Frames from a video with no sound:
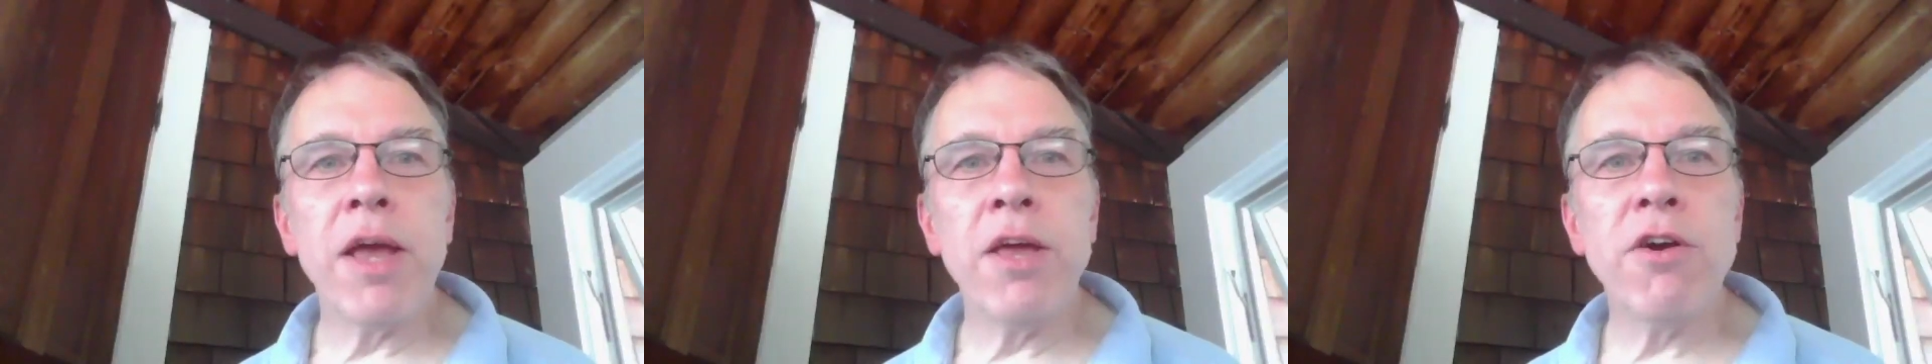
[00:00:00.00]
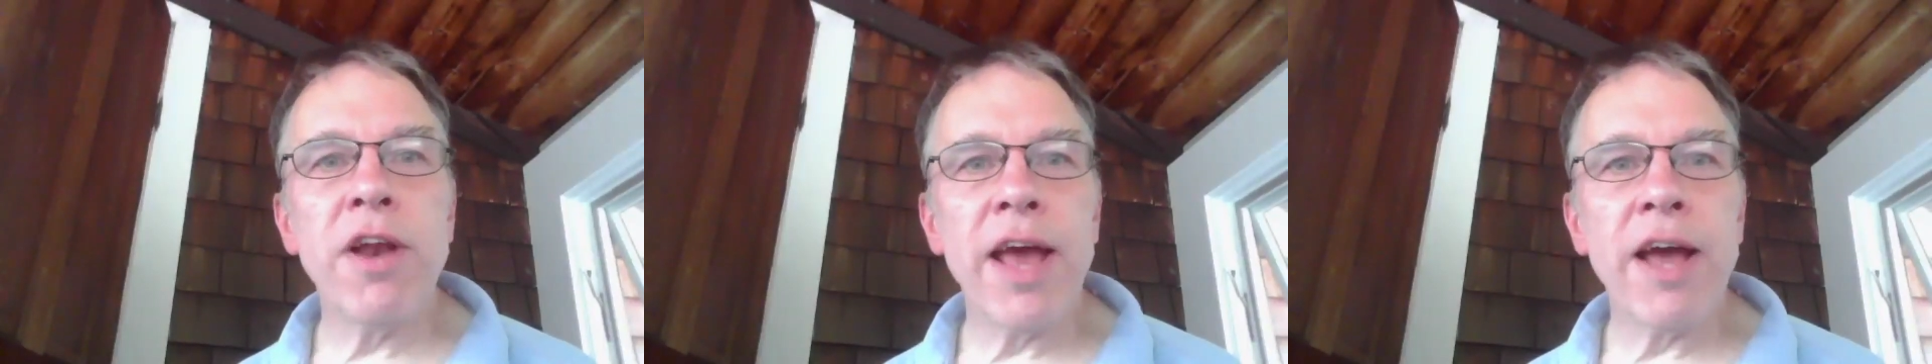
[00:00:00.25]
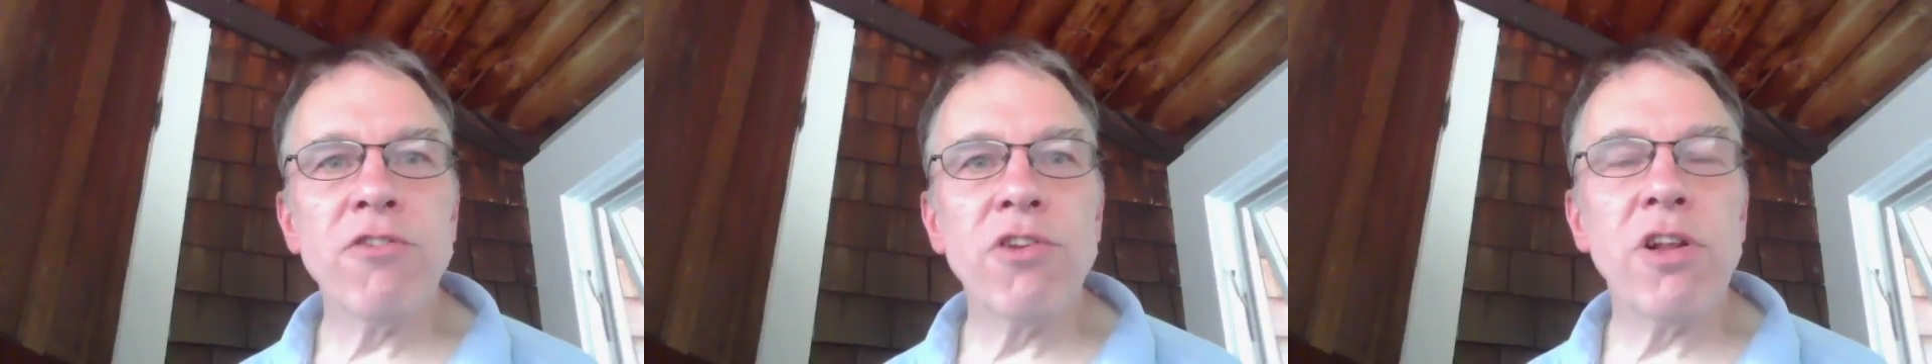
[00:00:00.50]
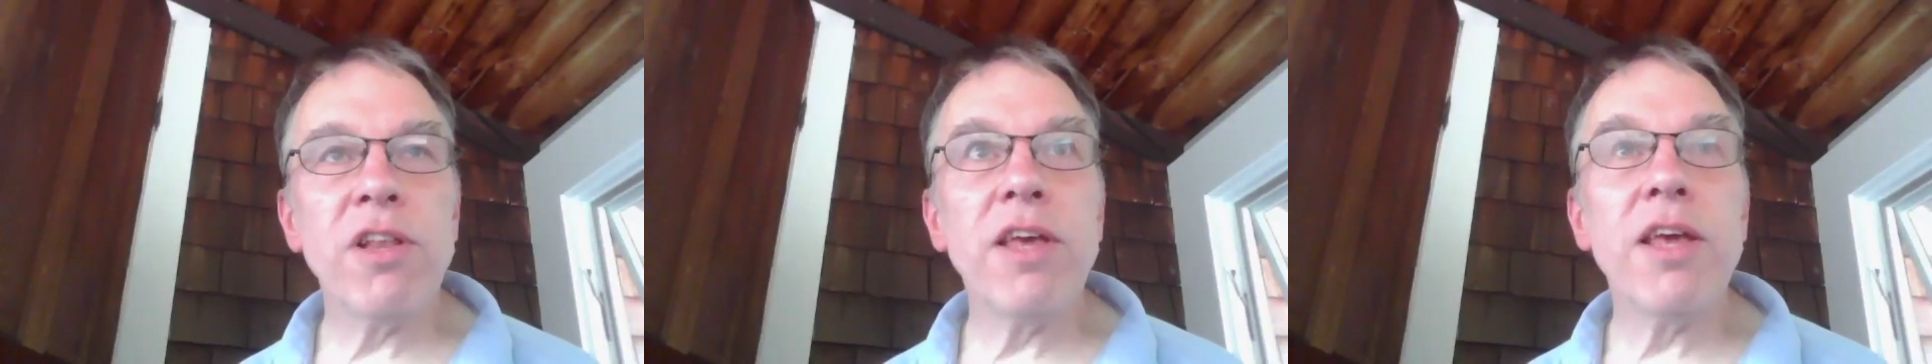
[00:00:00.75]

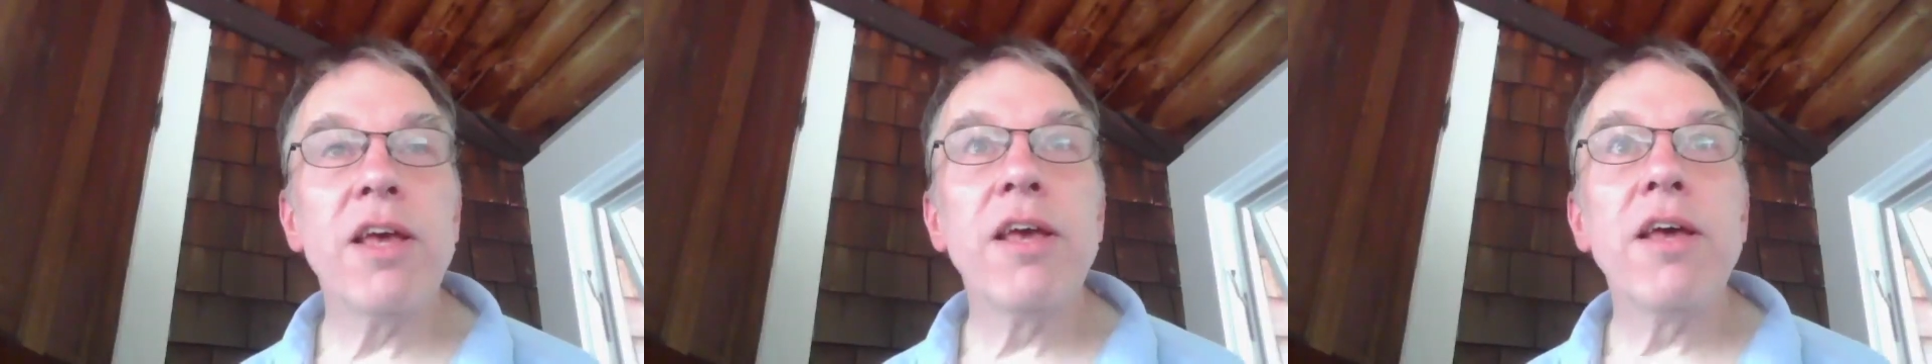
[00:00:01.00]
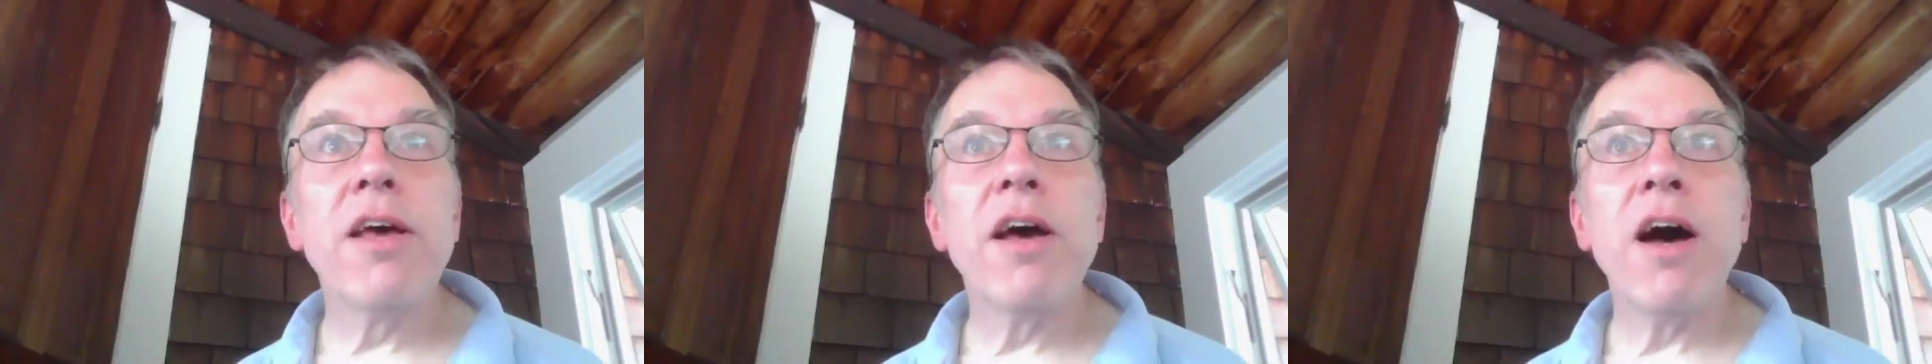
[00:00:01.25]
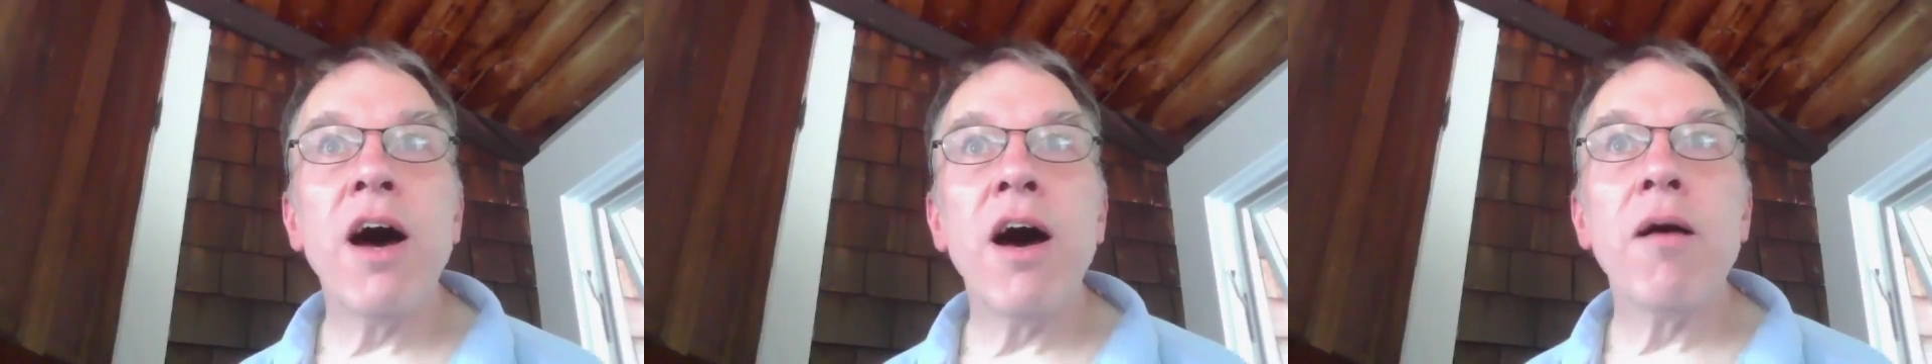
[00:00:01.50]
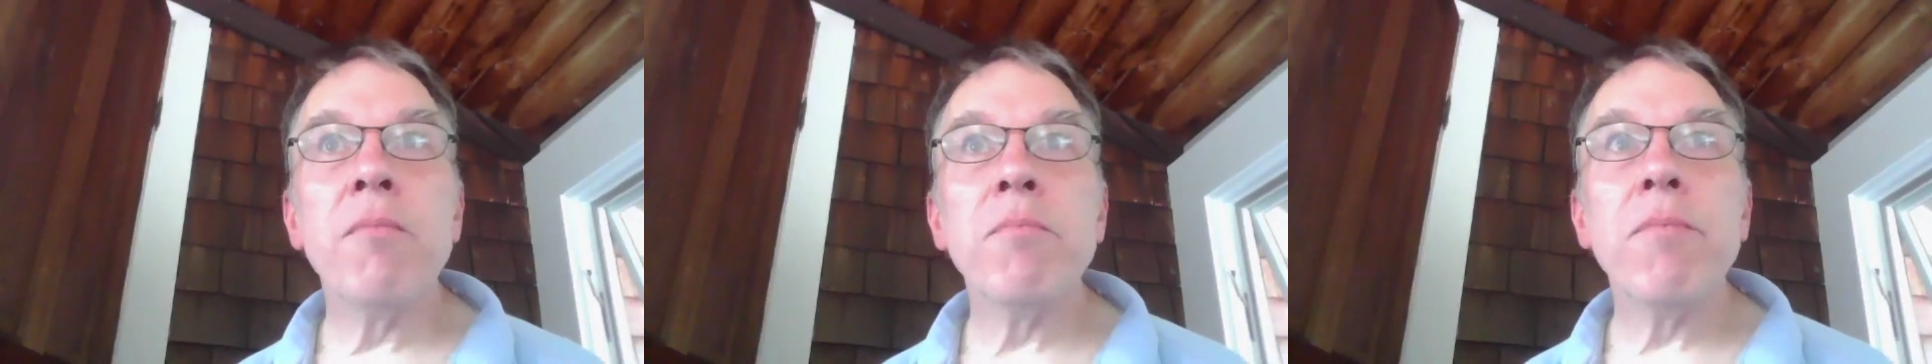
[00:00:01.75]
internationally
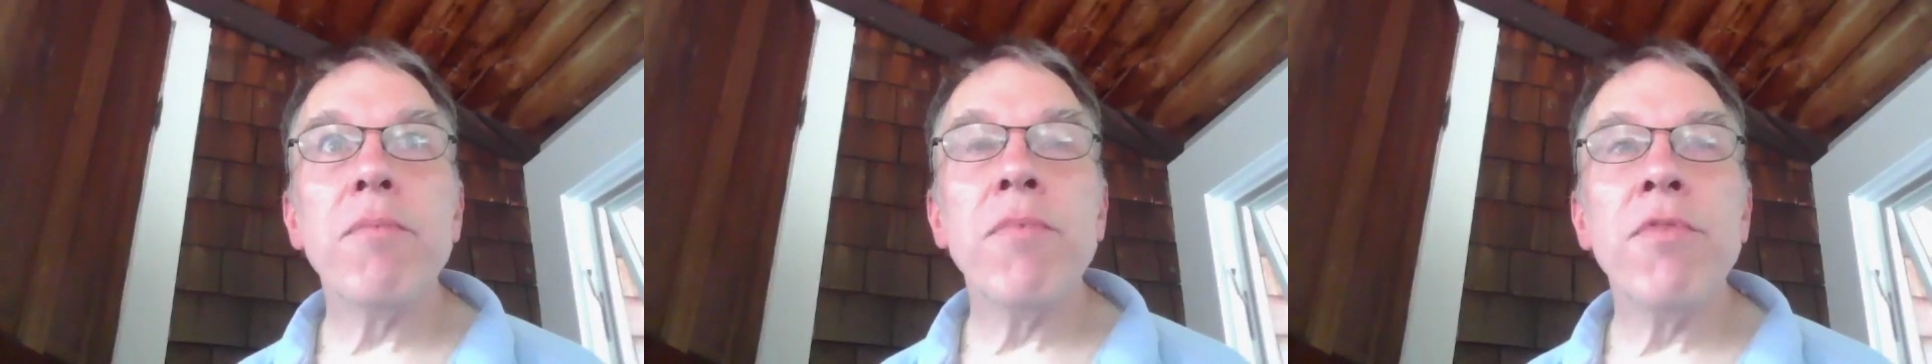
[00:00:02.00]
um,